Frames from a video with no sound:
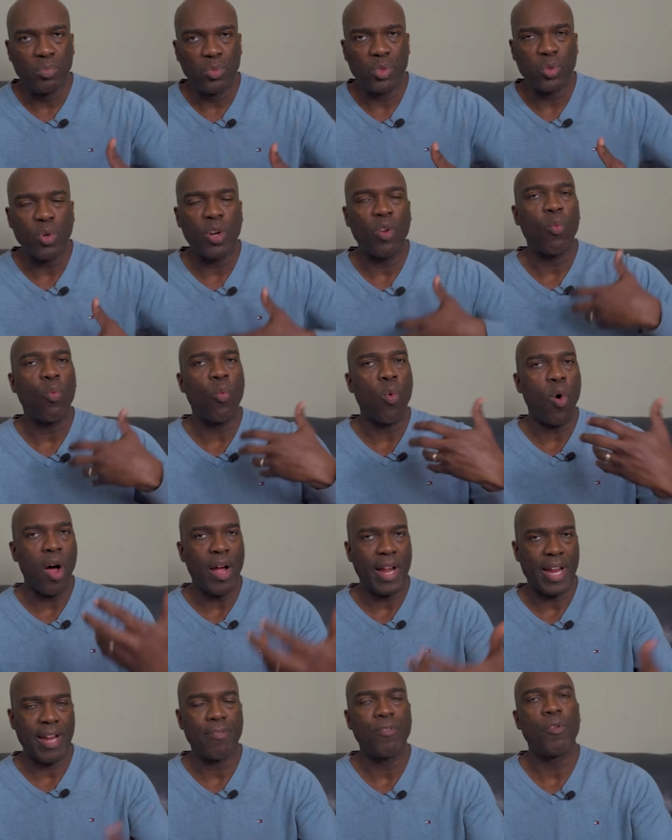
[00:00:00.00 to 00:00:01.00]
sort of
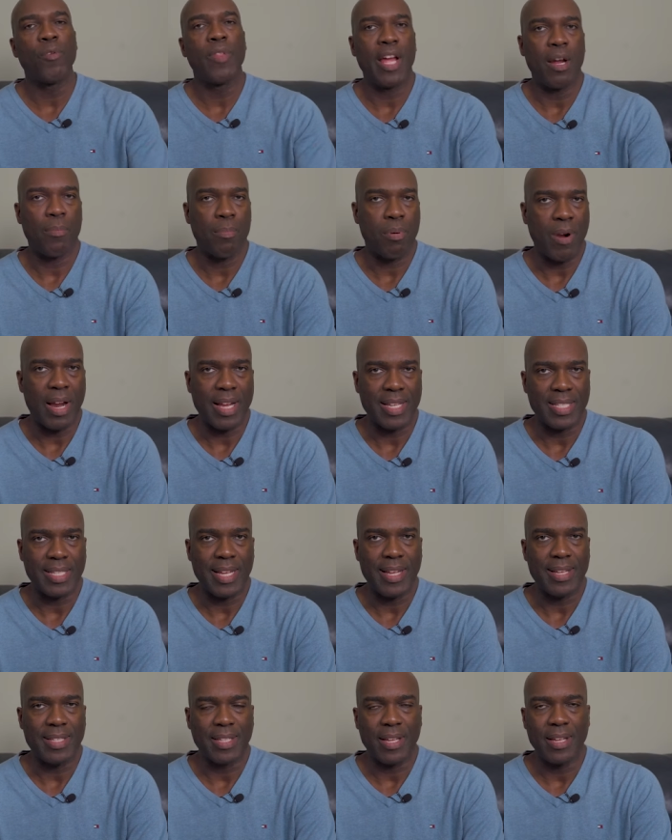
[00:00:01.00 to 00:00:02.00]
walking through that
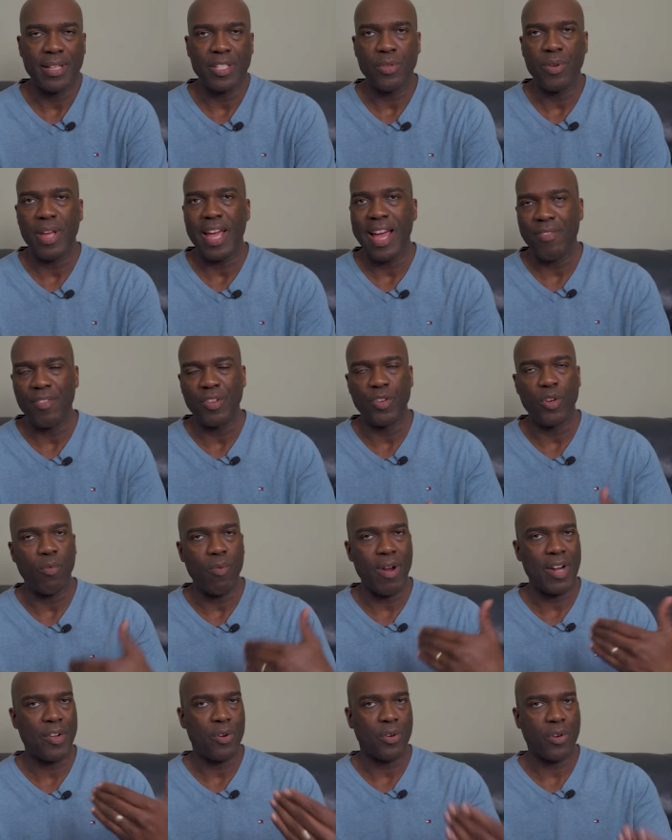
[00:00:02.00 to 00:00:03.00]
process because you had the
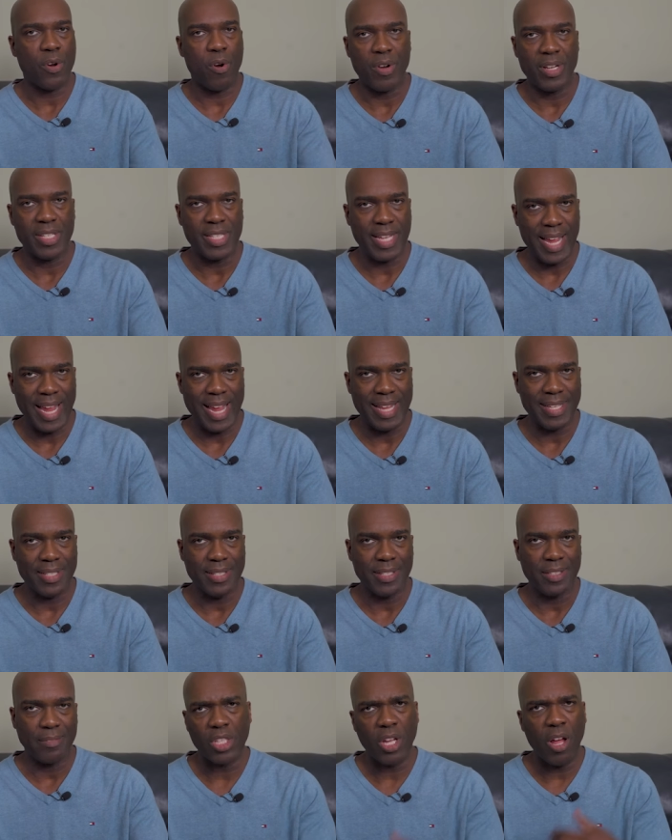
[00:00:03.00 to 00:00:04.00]
director Curtis
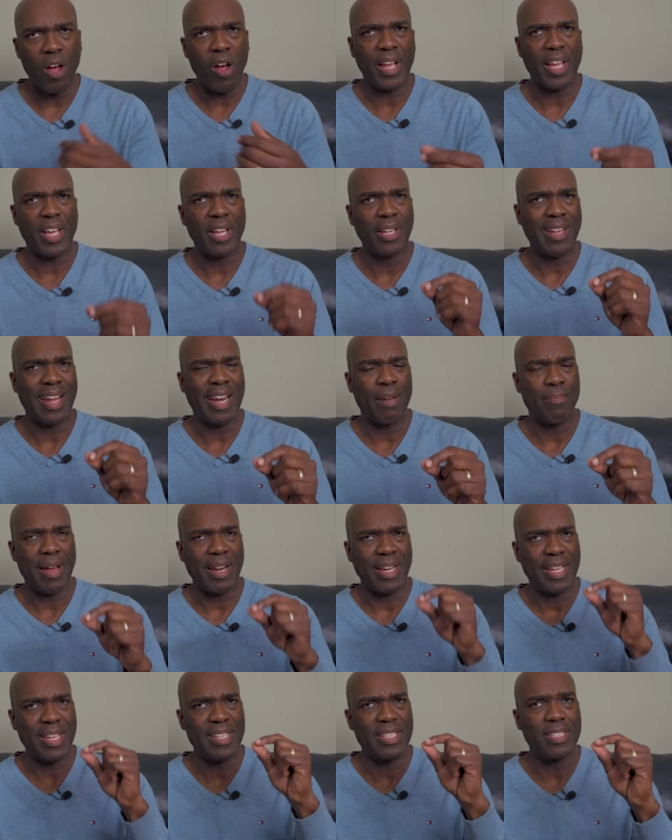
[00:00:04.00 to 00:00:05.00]
Hanson talking a lot
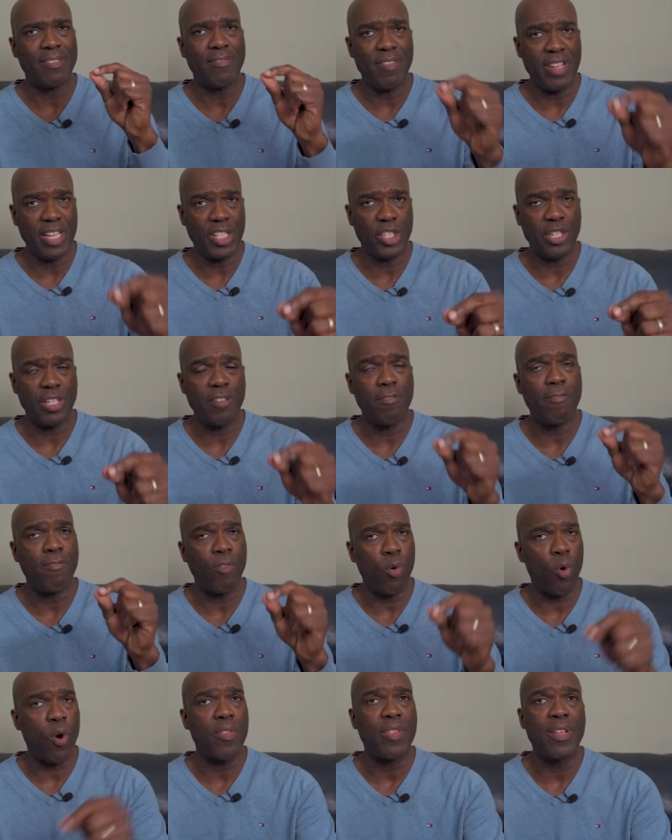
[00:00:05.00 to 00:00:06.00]
about his vision
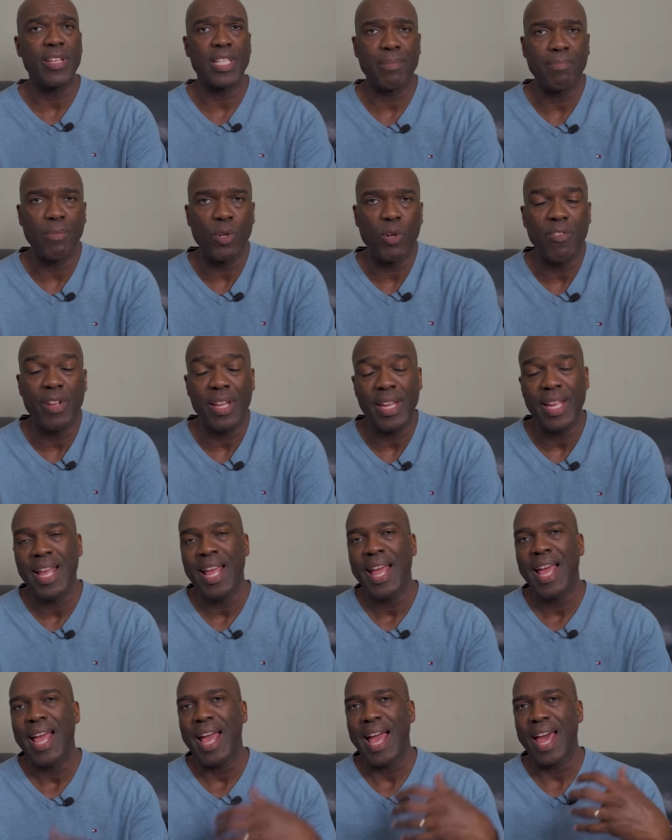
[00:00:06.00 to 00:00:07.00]
for this movie
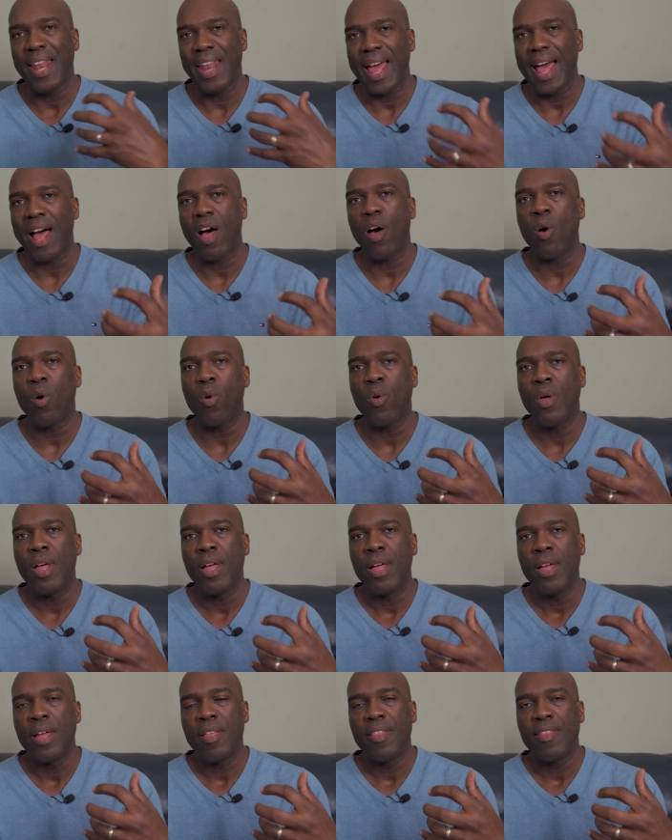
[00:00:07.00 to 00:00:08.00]
and how
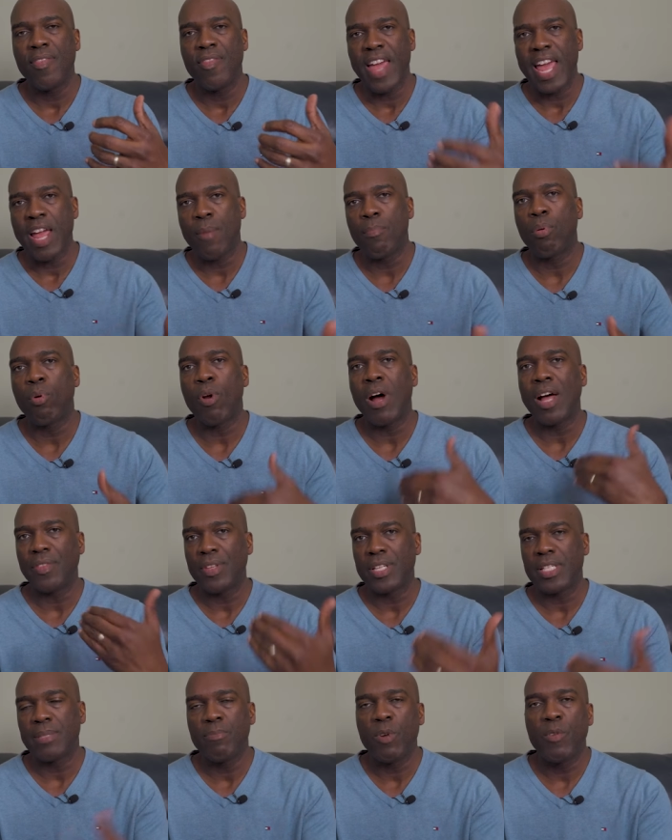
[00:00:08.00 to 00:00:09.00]
they brought
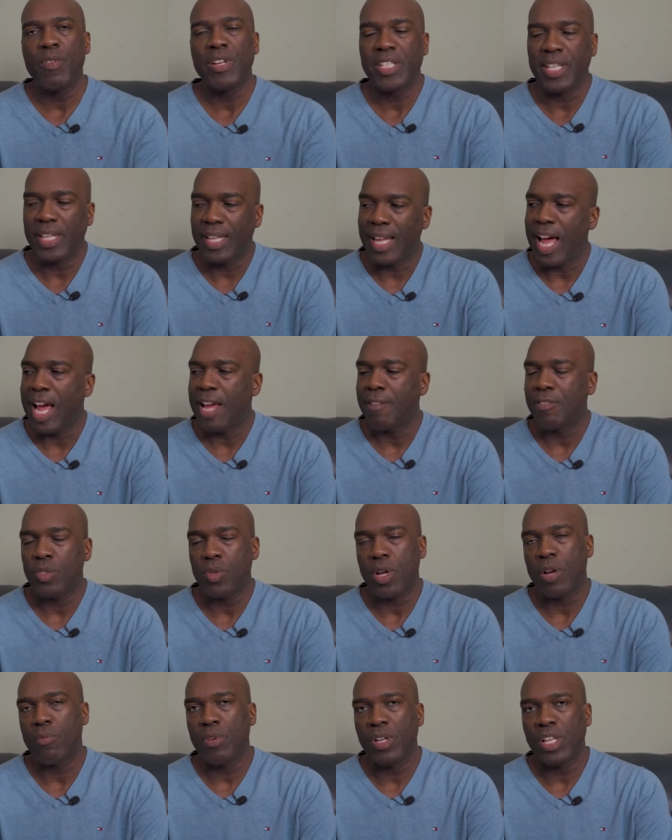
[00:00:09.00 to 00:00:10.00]
this movie to life,
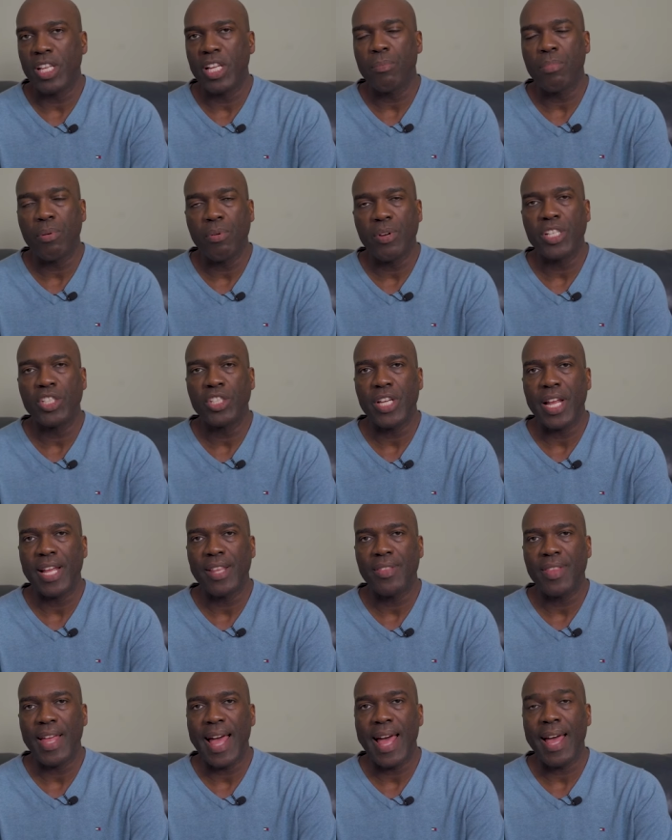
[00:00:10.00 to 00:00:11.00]
so I really
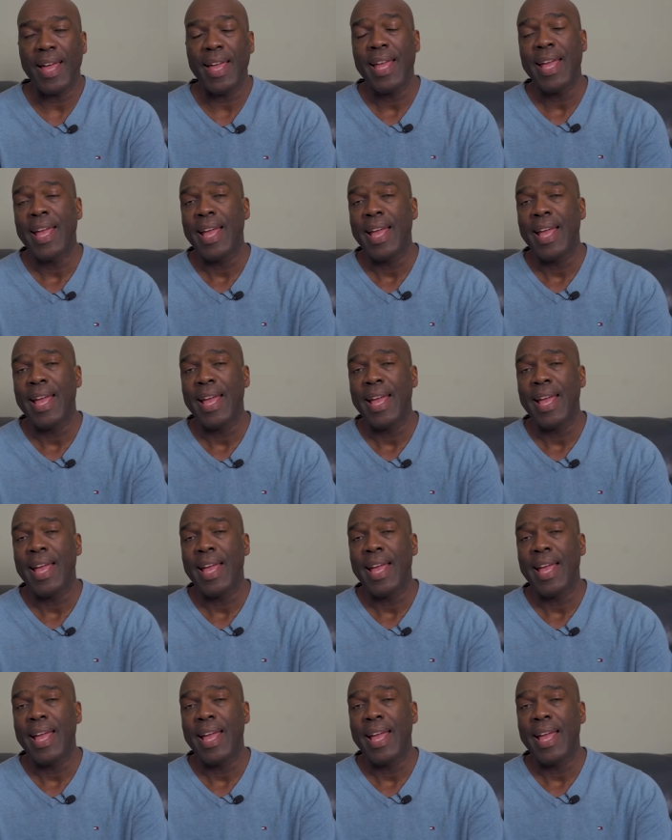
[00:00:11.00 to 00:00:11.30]
appreciated that.